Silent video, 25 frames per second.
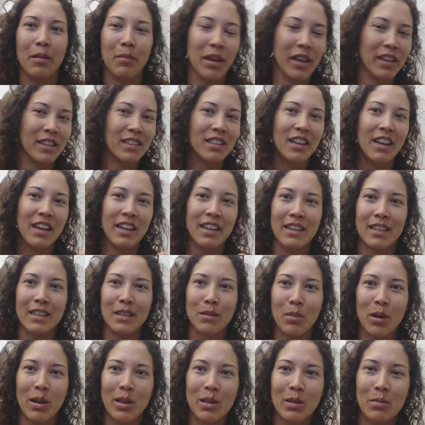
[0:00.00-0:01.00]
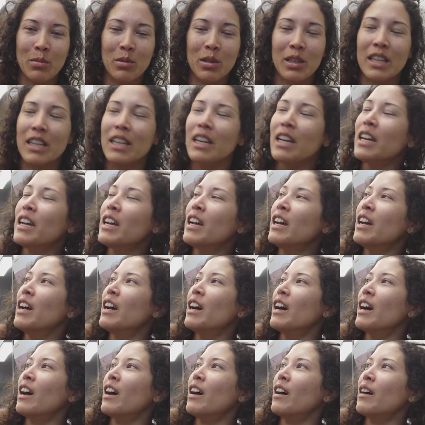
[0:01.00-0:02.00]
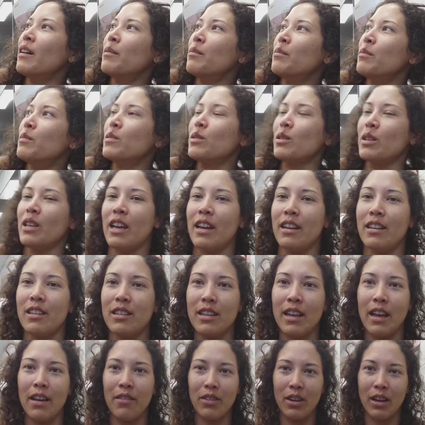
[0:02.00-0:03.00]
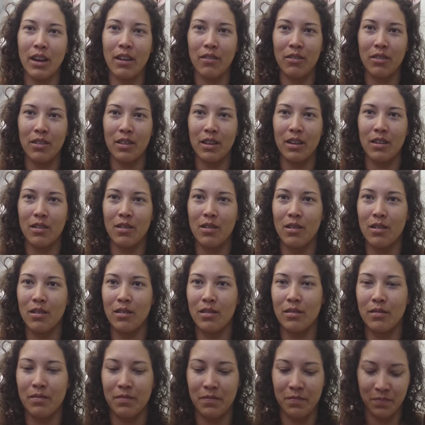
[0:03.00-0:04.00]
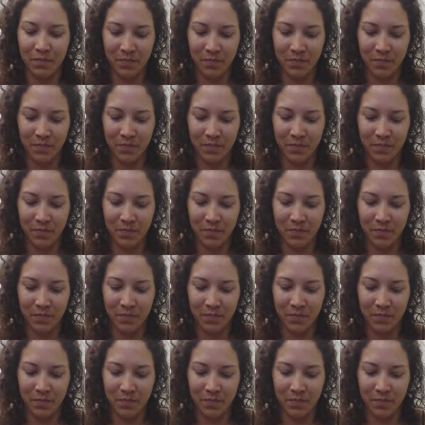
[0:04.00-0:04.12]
anxieties possibly. So yeah, just having everything all